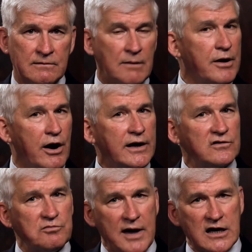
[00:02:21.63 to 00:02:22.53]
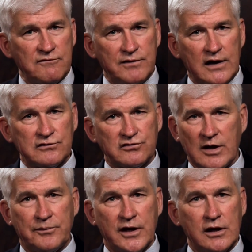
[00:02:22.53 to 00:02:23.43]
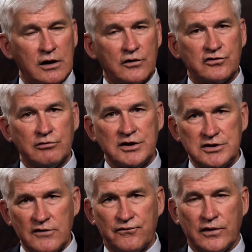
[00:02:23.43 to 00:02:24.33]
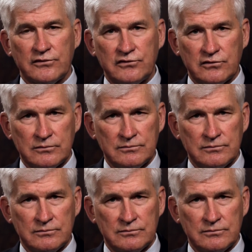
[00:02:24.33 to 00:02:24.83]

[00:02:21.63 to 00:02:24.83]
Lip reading: Americans manifest something close to indifference.